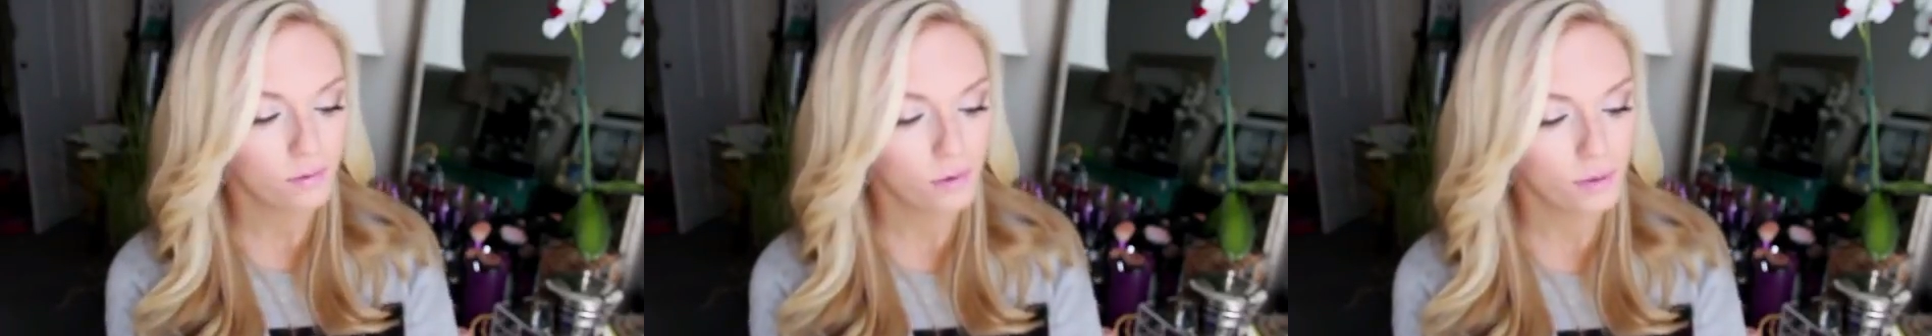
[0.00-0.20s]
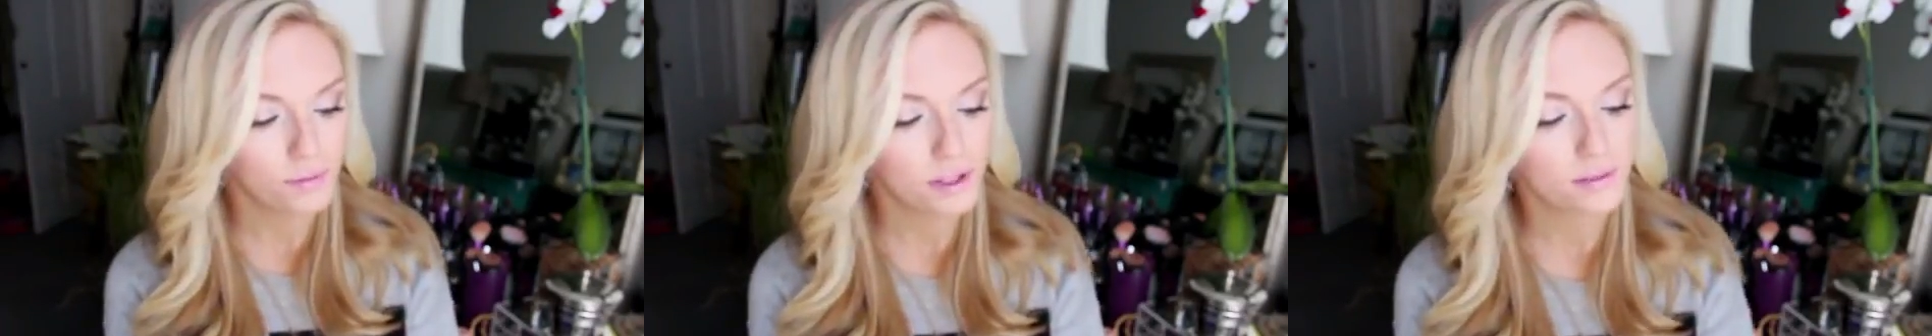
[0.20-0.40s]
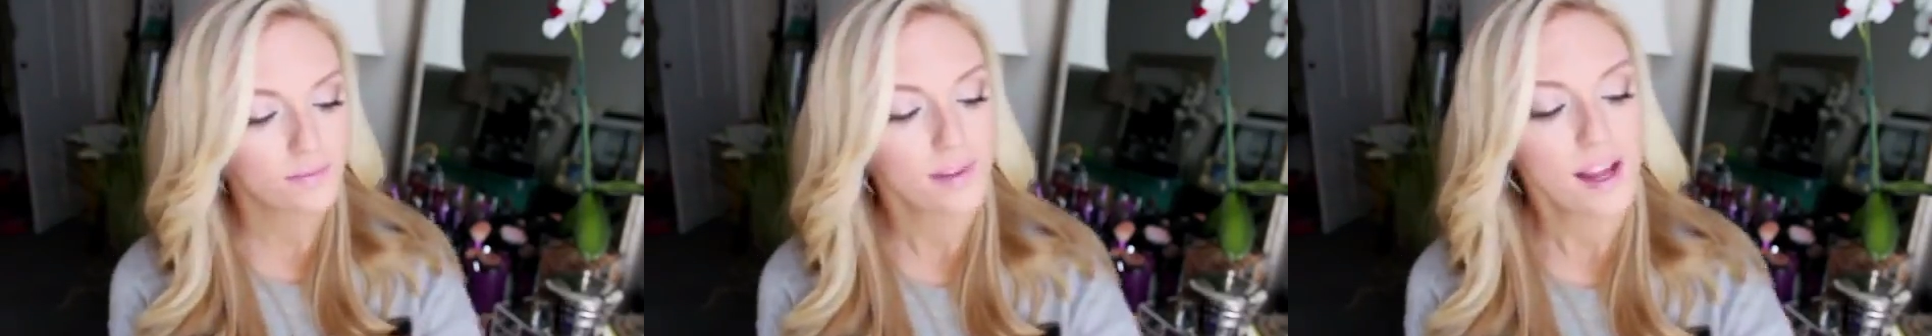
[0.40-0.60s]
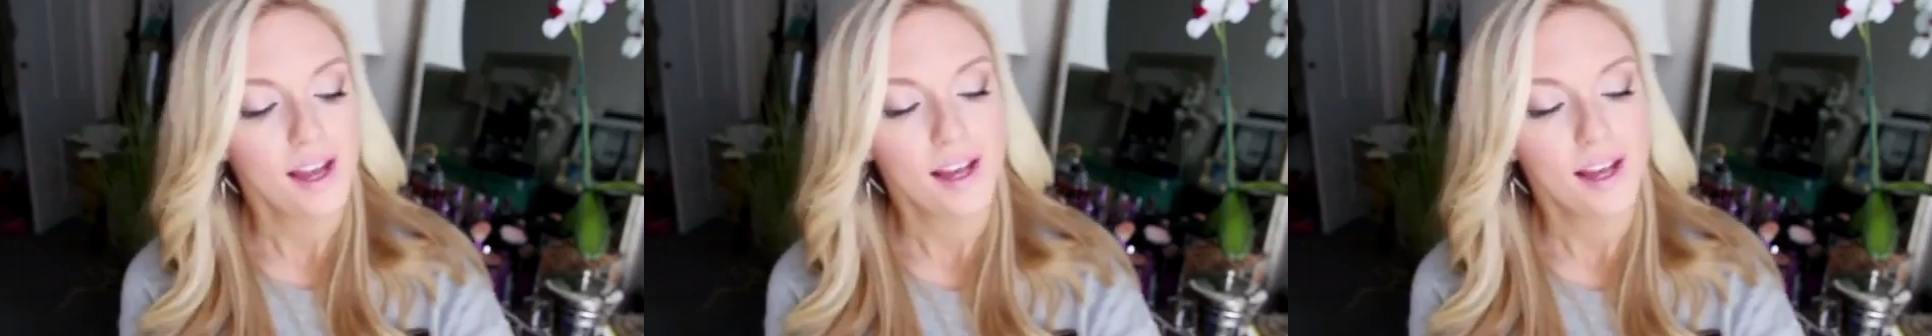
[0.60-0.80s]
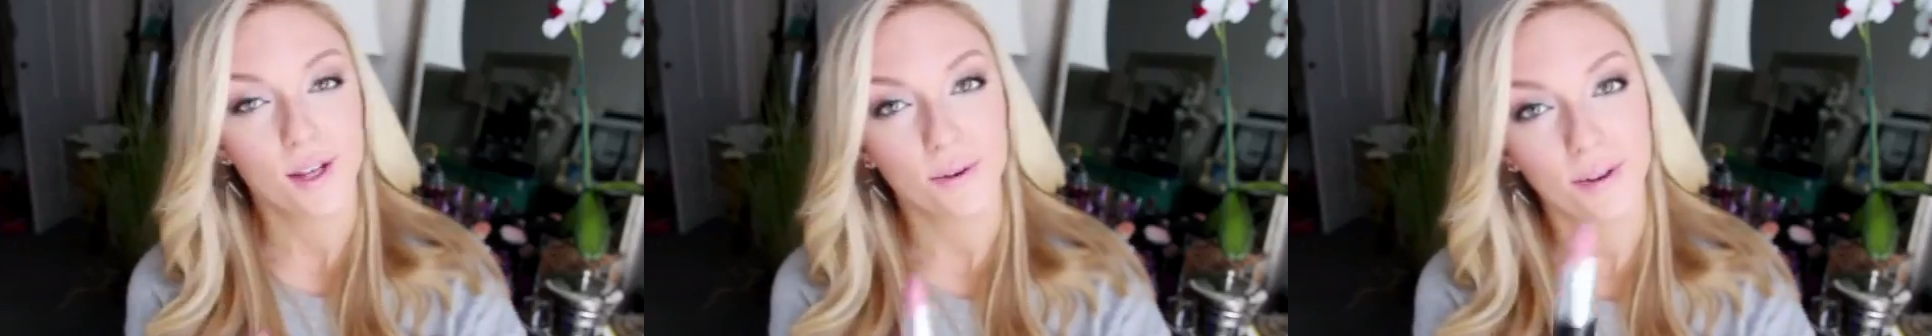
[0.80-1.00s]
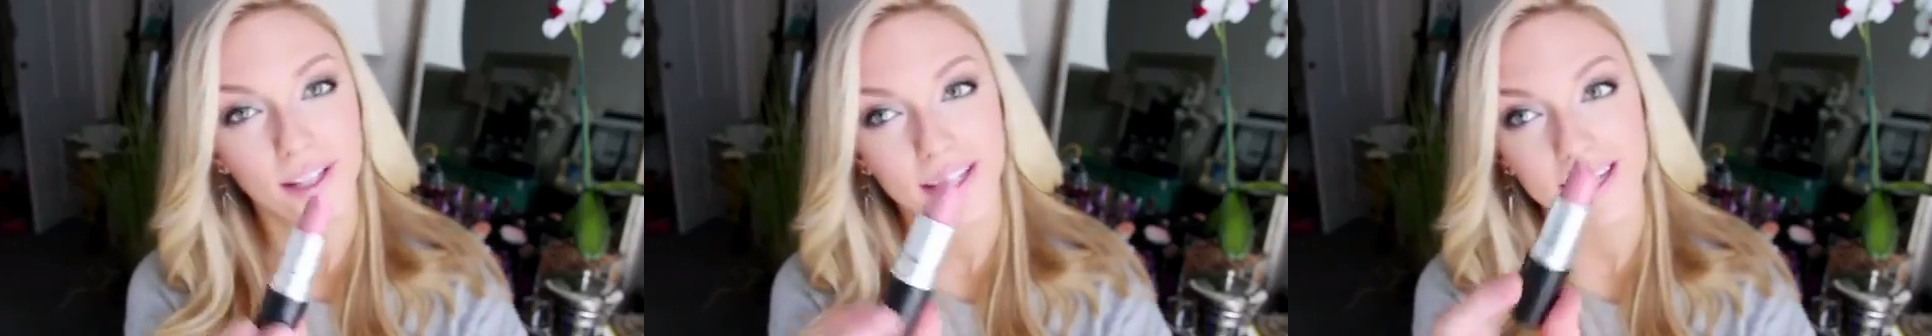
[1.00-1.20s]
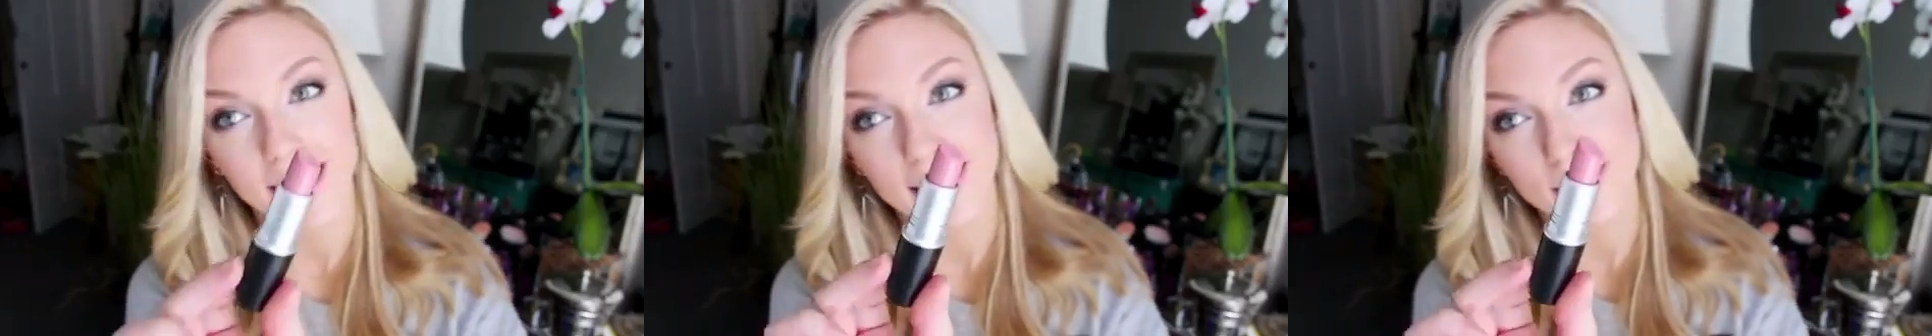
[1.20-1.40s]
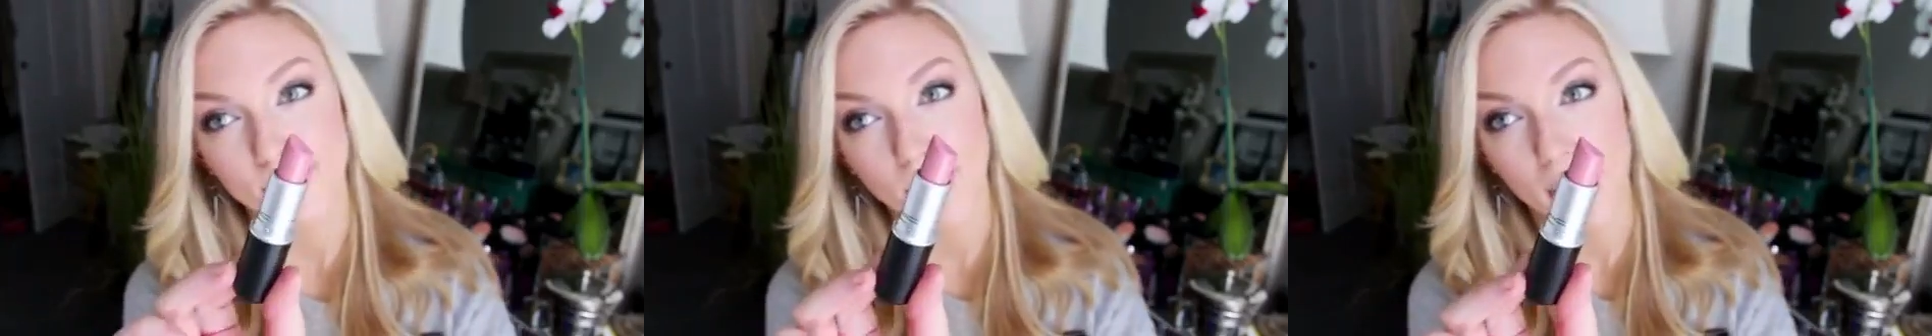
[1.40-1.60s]
Whoops. It's a really
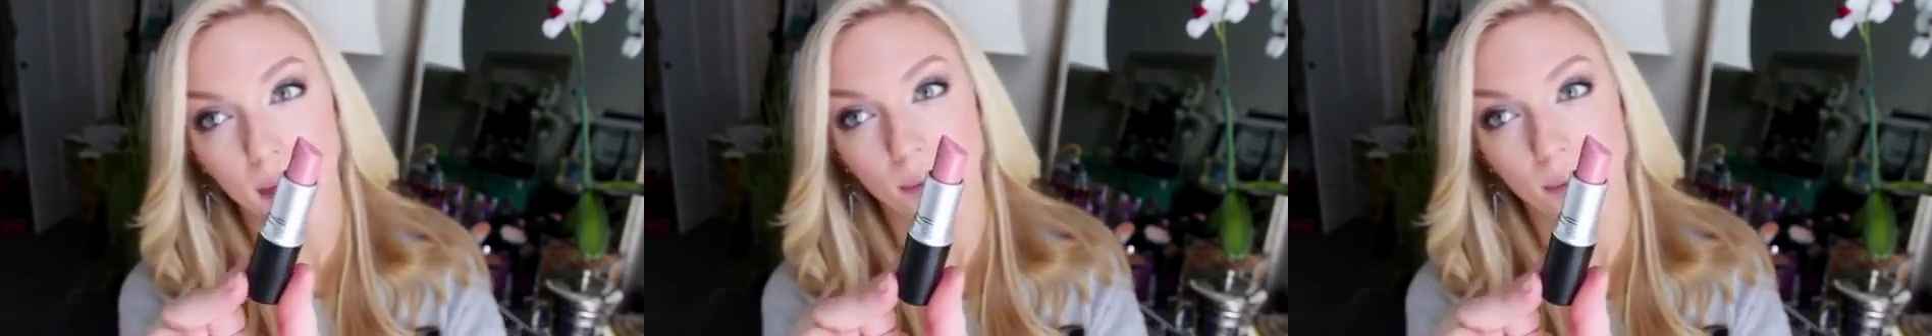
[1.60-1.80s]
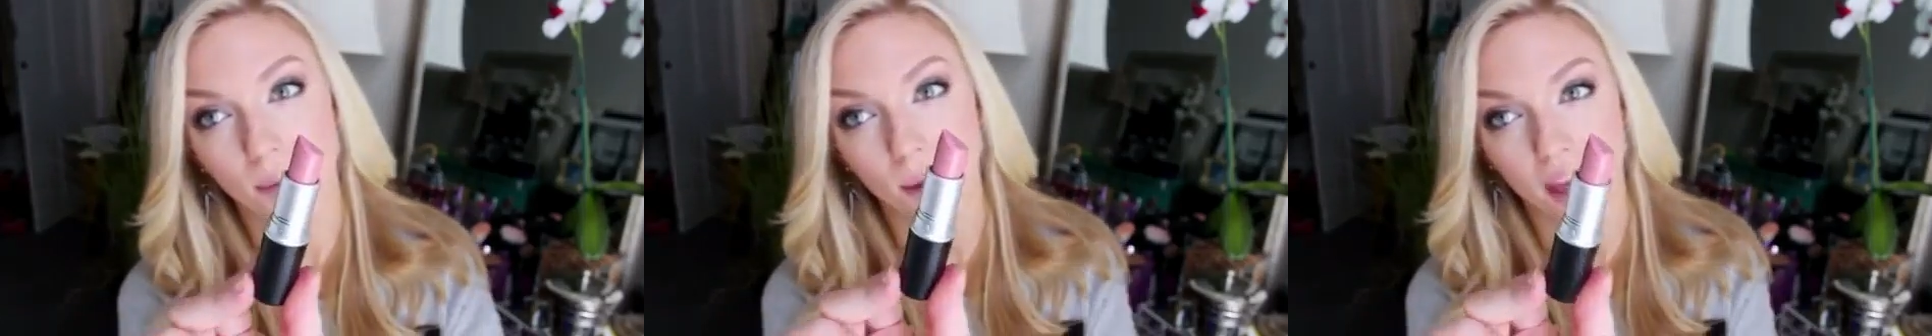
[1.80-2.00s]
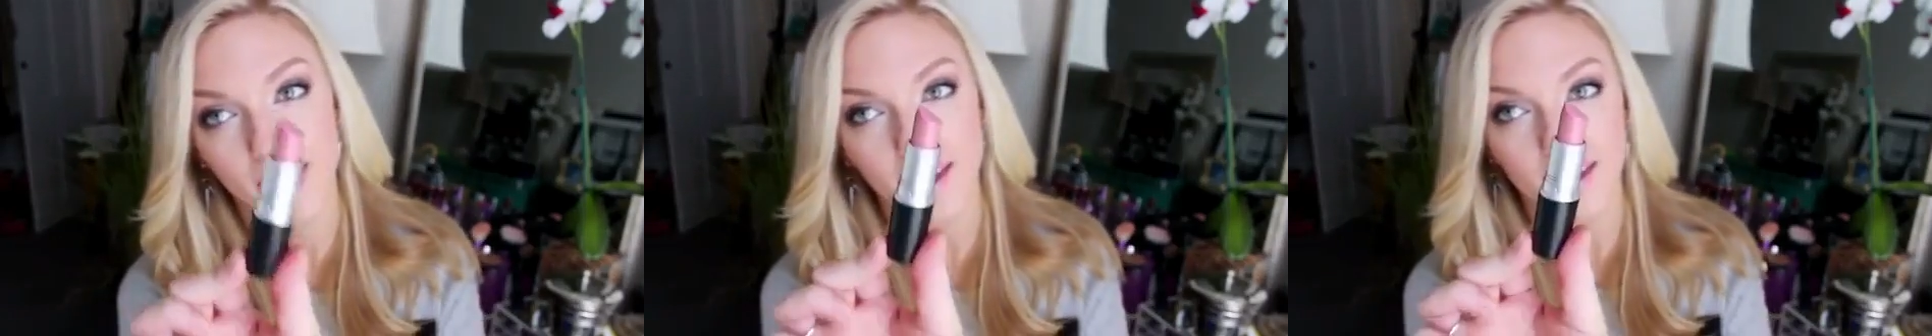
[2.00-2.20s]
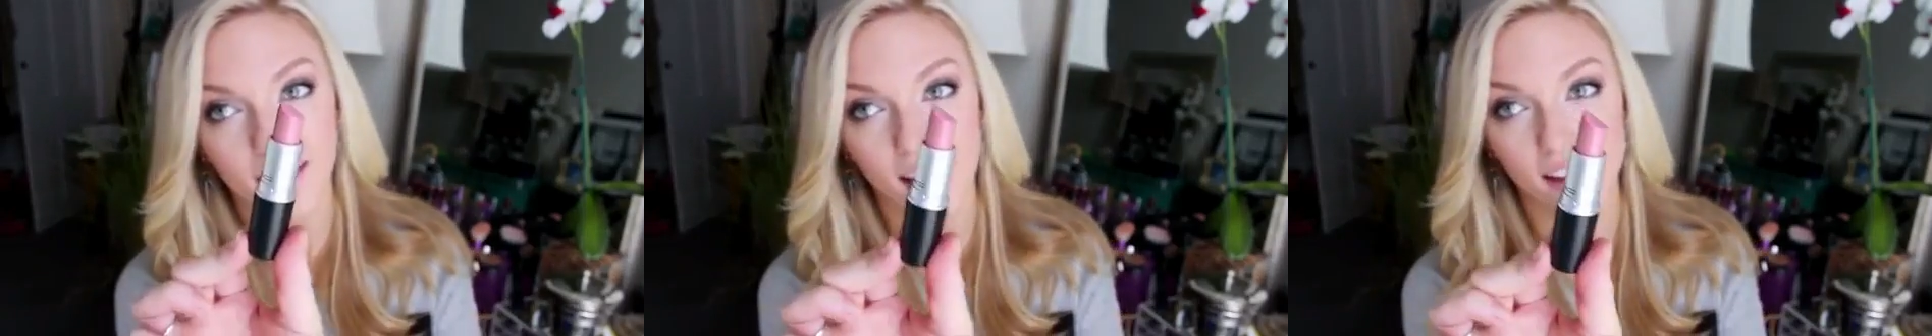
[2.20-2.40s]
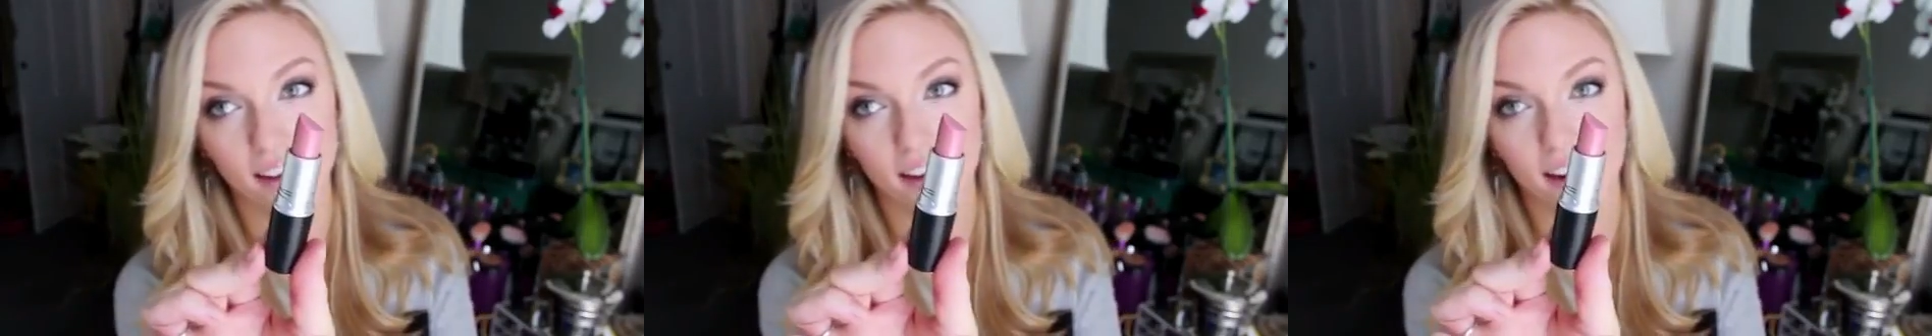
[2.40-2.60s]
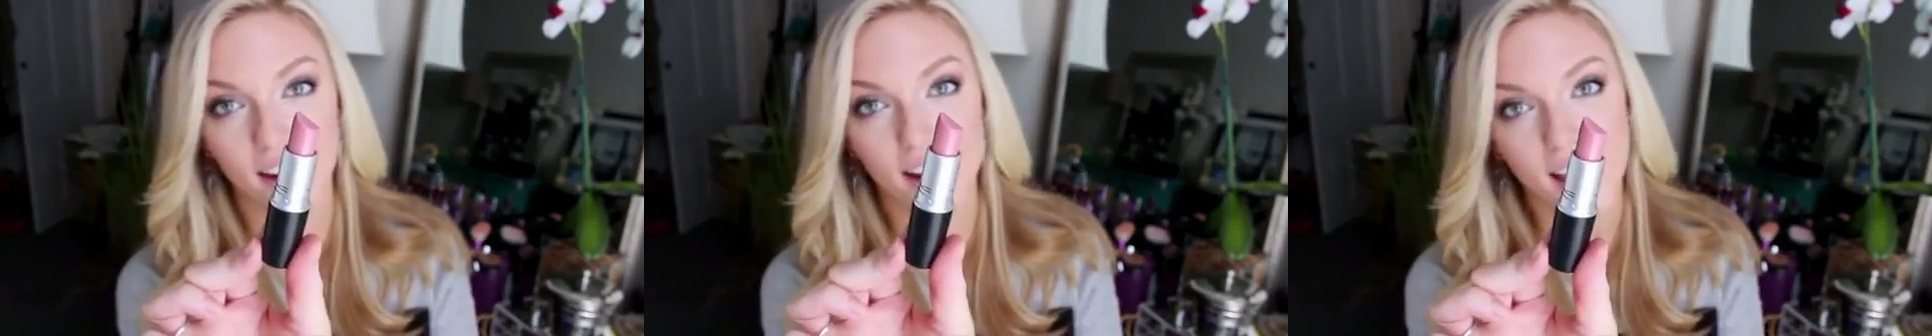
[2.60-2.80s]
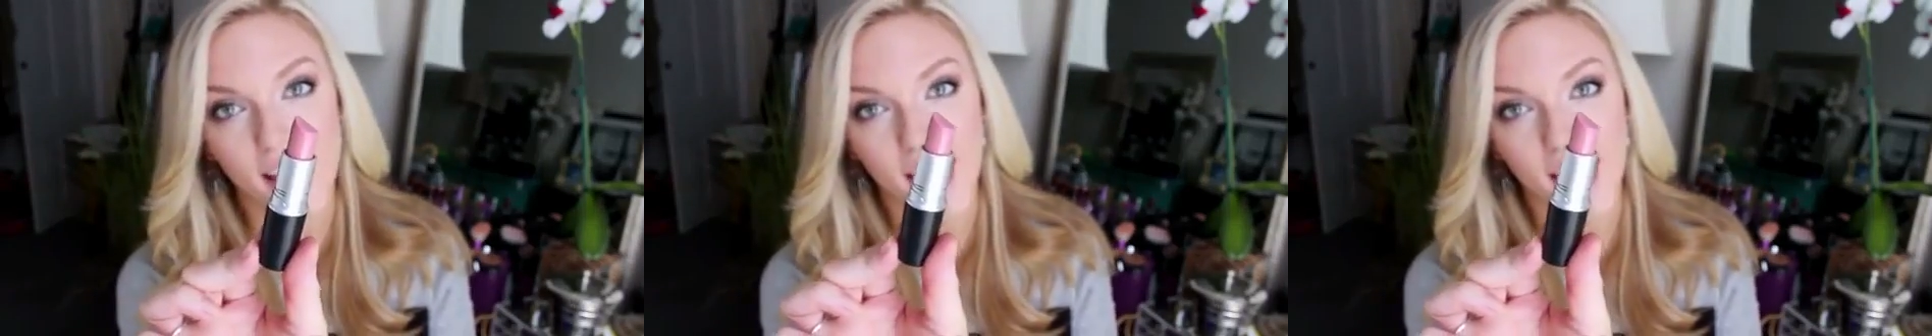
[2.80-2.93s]
nice baby pink color,